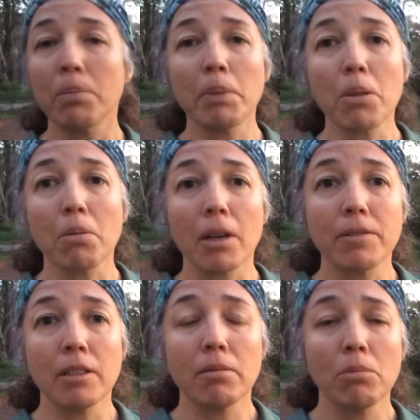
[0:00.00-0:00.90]
both arrived
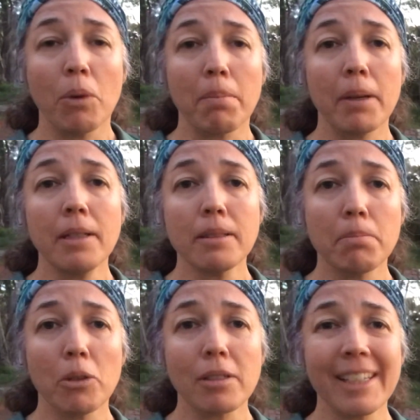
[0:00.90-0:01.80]
in one piece
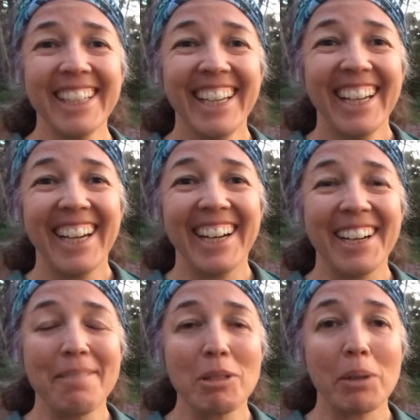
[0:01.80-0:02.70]
mostly
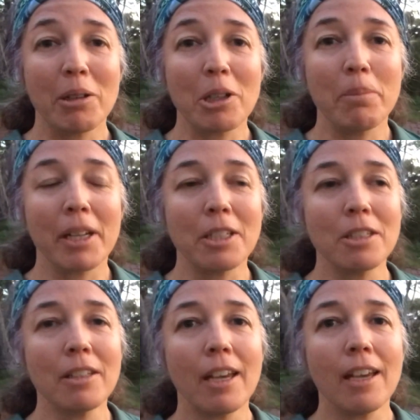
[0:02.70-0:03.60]
to our
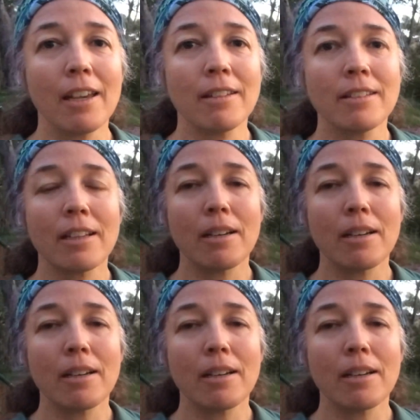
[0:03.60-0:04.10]
accommodation, and